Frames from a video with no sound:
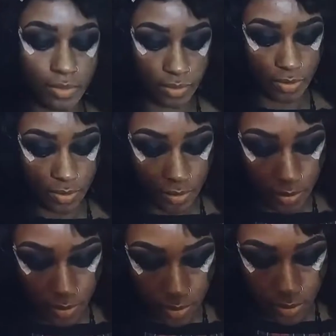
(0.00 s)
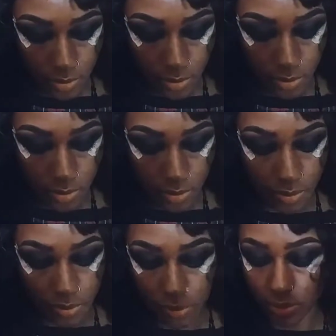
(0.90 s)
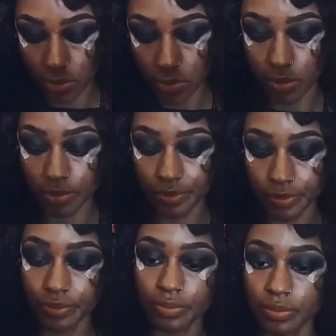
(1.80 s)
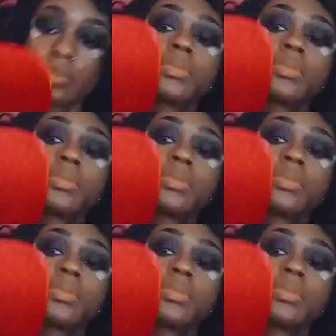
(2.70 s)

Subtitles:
eyeshadow shade from my I Think I Love You palette,